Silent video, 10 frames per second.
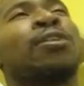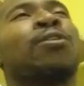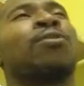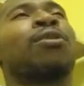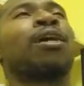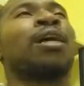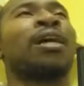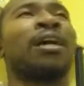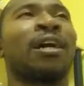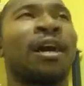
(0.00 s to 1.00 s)
you know,
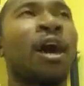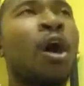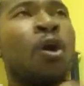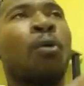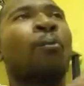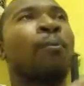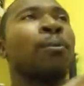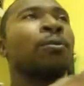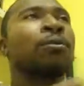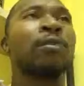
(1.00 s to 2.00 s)
uh, oh,
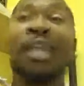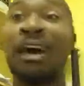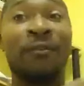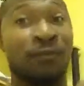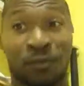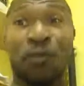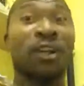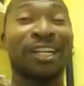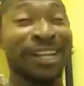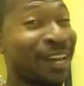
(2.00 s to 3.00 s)
love
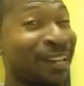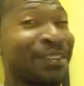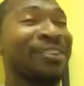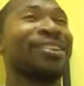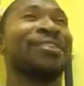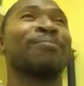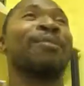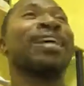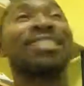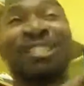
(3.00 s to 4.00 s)
one another,
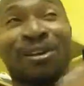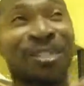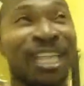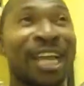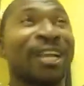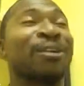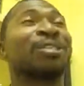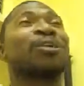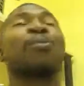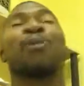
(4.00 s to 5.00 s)
bless those that
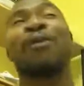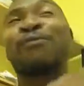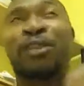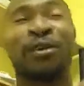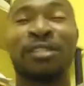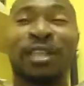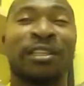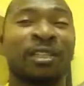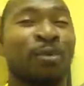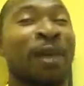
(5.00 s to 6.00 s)
curse you, pray for those
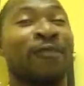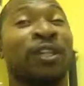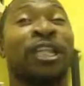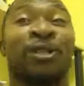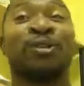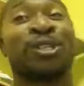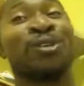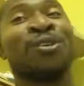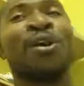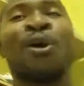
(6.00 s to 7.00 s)
that despitefully use
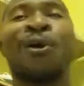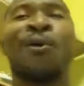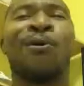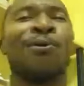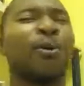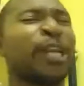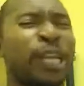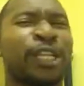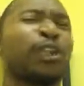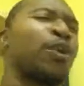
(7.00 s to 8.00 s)
you? Or we
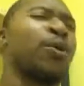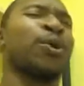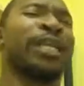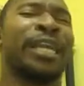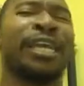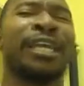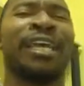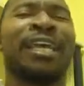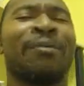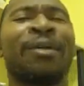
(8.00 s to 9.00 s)
ignoring it
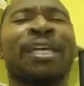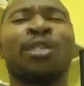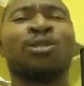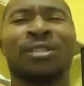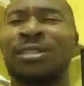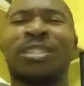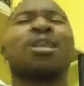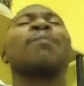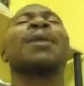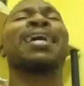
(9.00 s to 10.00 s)
because
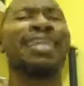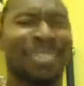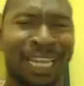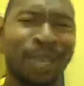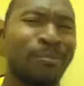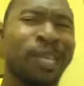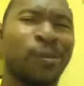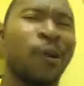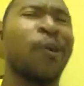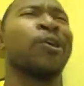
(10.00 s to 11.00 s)
somebody did me
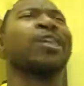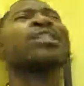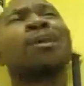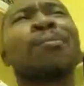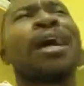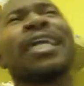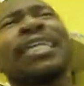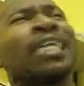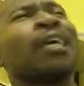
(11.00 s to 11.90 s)
wrong and somebody